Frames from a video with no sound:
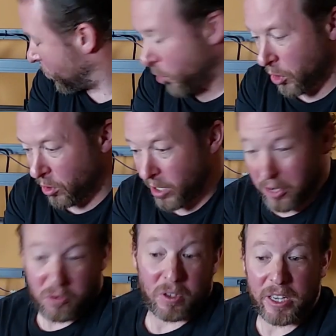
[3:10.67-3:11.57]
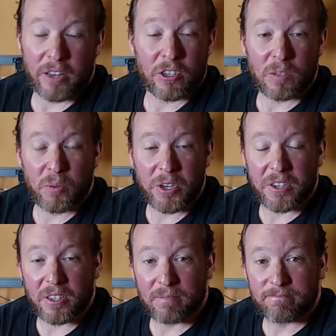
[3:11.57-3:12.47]
So naturally I just
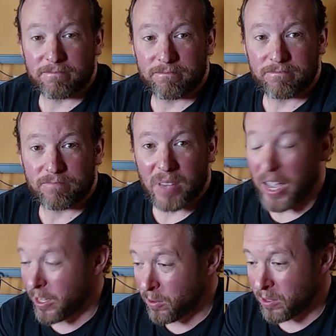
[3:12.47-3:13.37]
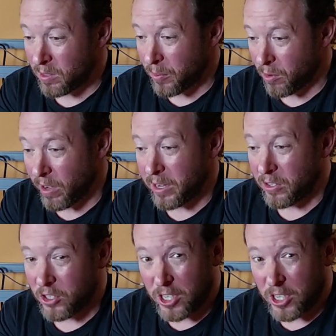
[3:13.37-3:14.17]
printed it. I used the provided